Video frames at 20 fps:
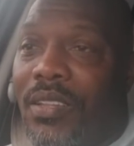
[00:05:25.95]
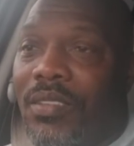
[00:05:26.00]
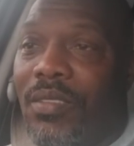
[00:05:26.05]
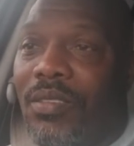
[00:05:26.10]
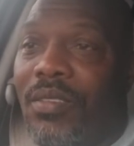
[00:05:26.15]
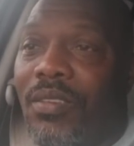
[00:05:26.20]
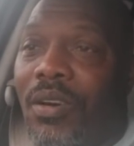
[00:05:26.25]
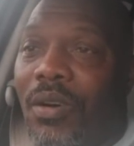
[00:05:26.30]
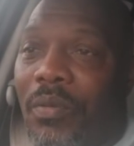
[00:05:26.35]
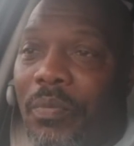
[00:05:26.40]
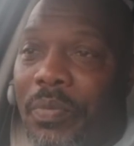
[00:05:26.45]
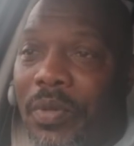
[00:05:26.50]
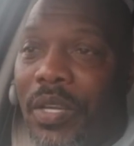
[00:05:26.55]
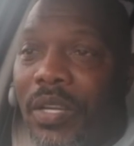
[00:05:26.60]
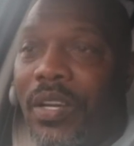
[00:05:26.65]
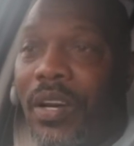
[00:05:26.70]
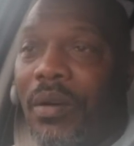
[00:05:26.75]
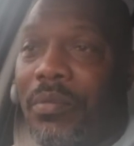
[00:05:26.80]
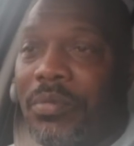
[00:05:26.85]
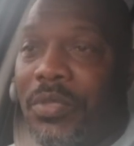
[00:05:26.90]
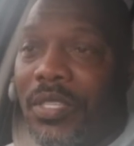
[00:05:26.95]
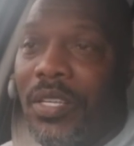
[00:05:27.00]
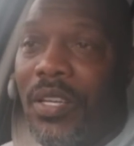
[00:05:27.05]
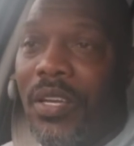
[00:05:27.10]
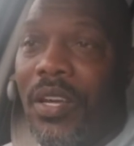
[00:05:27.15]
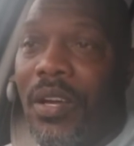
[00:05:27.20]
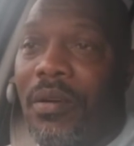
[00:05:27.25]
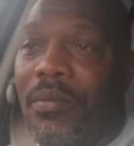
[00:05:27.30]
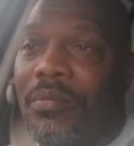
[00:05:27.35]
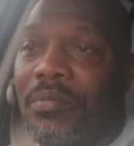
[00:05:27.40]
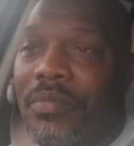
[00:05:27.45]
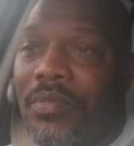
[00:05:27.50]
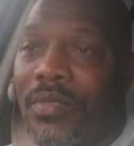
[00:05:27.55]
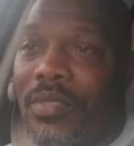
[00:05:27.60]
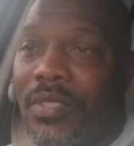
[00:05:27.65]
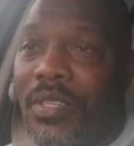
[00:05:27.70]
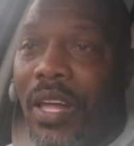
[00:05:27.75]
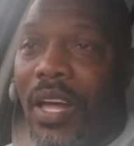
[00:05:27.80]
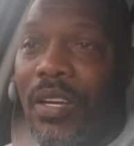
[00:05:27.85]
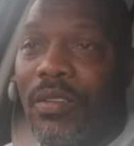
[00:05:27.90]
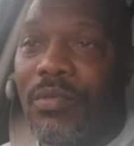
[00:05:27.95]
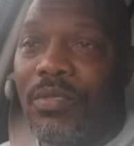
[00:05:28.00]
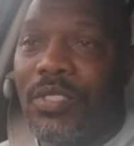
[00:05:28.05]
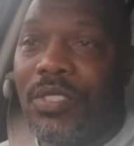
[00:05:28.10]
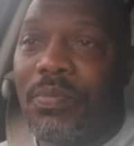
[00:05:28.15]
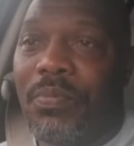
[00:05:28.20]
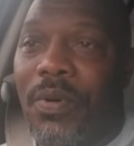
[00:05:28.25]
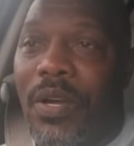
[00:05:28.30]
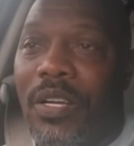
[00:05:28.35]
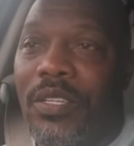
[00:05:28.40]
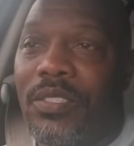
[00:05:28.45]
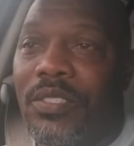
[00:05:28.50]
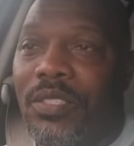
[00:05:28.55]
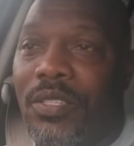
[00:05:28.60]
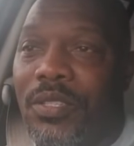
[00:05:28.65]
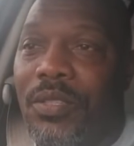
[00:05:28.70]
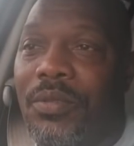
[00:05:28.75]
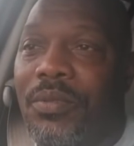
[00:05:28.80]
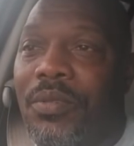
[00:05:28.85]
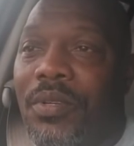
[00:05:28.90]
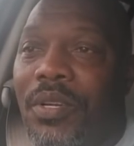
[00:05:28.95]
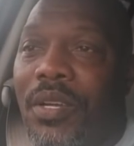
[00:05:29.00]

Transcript: You know, big up to him. A lot of respect, dude.